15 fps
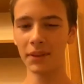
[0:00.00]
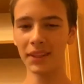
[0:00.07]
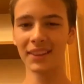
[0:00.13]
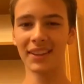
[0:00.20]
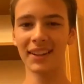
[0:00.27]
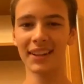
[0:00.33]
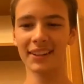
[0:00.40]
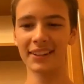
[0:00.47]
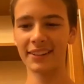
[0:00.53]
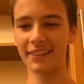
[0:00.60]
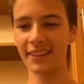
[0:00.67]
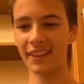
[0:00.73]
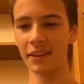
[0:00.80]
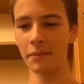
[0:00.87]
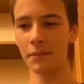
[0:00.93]
less
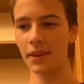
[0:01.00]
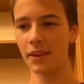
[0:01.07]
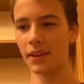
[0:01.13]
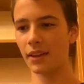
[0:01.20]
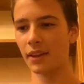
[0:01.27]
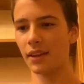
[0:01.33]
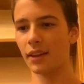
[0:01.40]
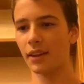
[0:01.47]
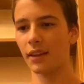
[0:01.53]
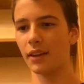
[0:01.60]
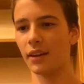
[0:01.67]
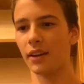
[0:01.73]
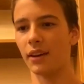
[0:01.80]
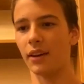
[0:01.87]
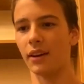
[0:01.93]
time,
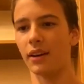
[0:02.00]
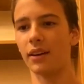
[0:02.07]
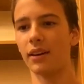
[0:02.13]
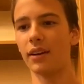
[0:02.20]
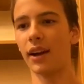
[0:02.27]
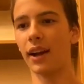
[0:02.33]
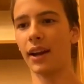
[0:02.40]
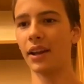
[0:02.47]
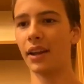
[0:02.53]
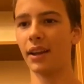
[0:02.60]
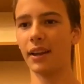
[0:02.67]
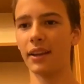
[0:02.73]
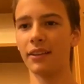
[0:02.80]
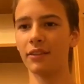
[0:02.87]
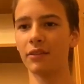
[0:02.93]

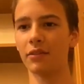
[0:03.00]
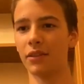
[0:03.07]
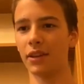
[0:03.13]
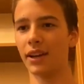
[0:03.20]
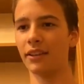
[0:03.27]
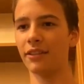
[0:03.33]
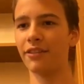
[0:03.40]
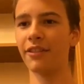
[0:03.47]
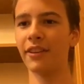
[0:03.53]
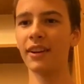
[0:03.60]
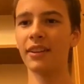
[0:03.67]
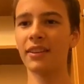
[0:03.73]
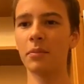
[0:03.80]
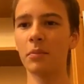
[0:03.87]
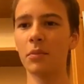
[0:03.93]
I
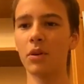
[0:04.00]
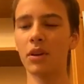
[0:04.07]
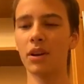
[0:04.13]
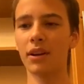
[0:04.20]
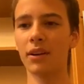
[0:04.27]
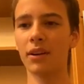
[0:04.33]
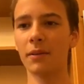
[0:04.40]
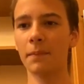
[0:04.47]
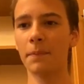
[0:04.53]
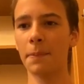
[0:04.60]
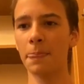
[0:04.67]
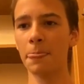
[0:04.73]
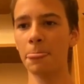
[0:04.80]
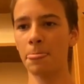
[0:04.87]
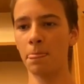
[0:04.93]
felt
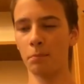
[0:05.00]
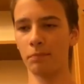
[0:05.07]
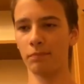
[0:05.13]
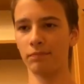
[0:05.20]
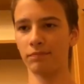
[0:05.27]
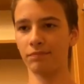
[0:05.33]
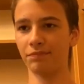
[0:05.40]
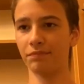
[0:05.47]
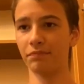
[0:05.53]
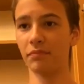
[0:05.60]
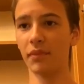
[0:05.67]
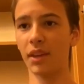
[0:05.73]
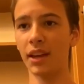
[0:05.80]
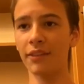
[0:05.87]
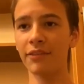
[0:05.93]
more.
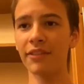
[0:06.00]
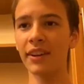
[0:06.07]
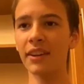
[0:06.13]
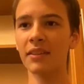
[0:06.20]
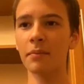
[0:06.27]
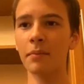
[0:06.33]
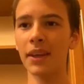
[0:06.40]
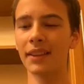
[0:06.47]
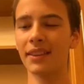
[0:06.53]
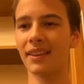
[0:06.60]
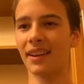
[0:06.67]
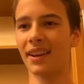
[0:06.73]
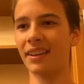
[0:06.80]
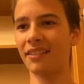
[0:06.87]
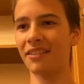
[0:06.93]
I felt better.
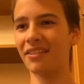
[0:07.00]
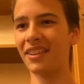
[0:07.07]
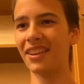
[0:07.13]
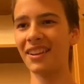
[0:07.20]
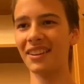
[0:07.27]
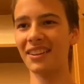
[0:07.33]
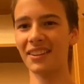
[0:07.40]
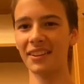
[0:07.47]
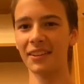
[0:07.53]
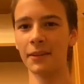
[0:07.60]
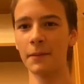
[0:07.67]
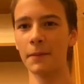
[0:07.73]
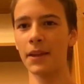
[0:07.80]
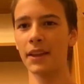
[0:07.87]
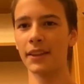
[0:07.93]
I felt
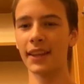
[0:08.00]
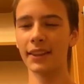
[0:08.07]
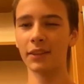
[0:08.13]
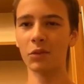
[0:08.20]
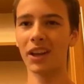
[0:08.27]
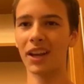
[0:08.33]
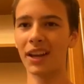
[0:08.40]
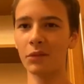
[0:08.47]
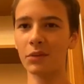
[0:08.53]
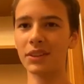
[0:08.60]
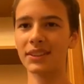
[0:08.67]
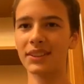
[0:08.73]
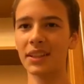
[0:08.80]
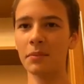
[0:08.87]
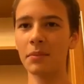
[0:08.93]
that I
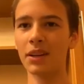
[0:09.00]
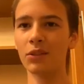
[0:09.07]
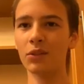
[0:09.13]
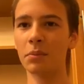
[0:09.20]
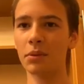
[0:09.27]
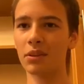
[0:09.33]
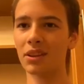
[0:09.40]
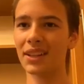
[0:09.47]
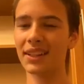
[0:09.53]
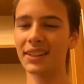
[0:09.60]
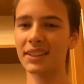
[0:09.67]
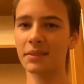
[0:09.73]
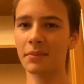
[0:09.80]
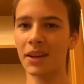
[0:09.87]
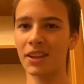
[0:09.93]
was able to
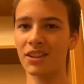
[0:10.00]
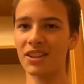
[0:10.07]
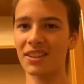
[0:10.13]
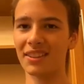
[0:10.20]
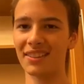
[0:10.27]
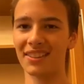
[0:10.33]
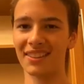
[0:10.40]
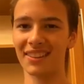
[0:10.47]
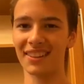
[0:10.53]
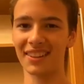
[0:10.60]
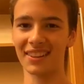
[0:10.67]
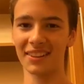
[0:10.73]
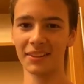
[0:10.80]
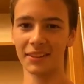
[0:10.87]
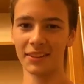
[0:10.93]
progress much easier.
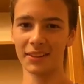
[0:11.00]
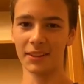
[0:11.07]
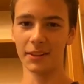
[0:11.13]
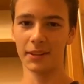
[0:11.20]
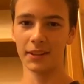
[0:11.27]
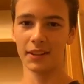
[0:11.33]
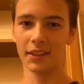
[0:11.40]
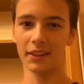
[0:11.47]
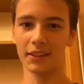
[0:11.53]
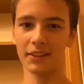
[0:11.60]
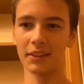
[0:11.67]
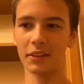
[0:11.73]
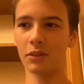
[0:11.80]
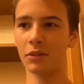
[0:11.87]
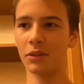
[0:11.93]

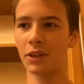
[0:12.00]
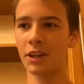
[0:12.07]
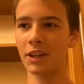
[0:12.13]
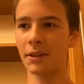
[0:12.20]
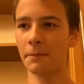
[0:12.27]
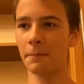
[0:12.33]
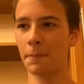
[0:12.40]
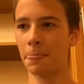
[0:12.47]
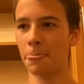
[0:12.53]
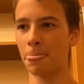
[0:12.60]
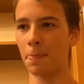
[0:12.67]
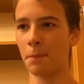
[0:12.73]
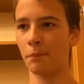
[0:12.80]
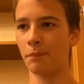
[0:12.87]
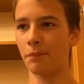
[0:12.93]
So
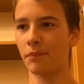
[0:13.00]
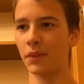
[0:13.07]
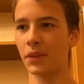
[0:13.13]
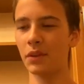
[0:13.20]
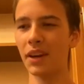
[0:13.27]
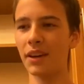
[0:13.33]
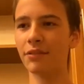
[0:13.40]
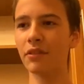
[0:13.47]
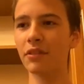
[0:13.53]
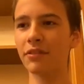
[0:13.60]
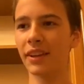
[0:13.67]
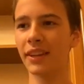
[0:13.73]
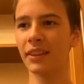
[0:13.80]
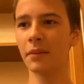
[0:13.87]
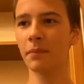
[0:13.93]
you have to
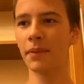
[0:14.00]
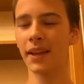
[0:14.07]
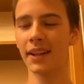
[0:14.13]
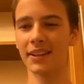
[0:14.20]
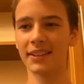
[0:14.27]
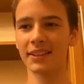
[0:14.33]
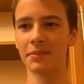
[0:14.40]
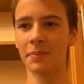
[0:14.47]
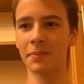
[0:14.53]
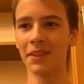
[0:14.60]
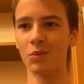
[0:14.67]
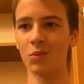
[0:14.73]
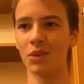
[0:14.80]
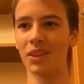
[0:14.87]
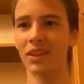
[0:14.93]
find a balance
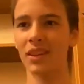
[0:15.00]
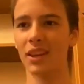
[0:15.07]
between